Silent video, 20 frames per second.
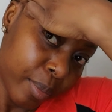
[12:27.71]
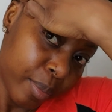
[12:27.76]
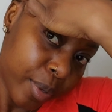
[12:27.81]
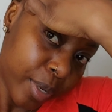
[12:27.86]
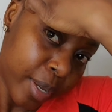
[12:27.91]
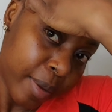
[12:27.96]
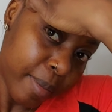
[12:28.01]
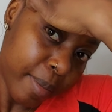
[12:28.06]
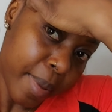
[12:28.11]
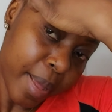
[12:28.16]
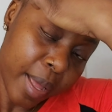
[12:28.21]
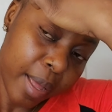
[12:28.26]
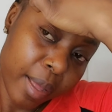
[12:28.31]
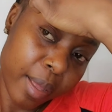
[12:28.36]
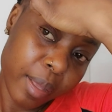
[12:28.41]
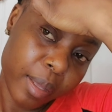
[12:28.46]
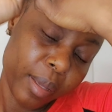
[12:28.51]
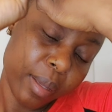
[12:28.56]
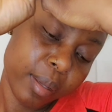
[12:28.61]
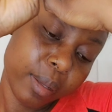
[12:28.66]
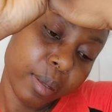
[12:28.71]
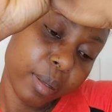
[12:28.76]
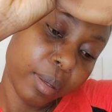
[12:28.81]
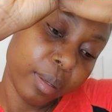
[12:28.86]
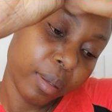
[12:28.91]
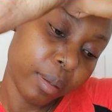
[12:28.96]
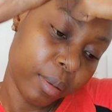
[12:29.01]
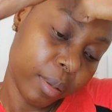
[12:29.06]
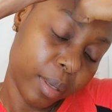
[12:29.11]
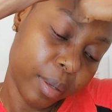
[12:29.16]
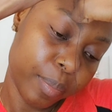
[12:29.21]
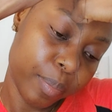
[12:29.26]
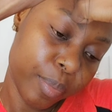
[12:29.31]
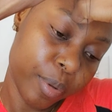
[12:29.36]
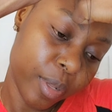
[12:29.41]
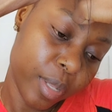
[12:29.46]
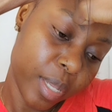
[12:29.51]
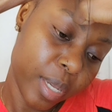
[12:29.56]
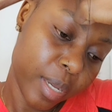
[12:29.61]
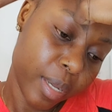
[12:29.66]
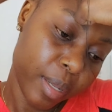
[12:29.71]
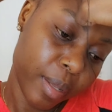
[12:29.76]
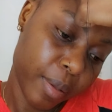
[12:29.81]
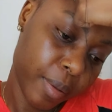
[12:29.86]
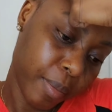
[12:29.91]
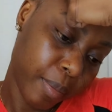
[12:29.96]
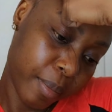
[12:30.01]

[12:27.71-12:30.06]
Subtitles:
Put it back. Okay, pull it.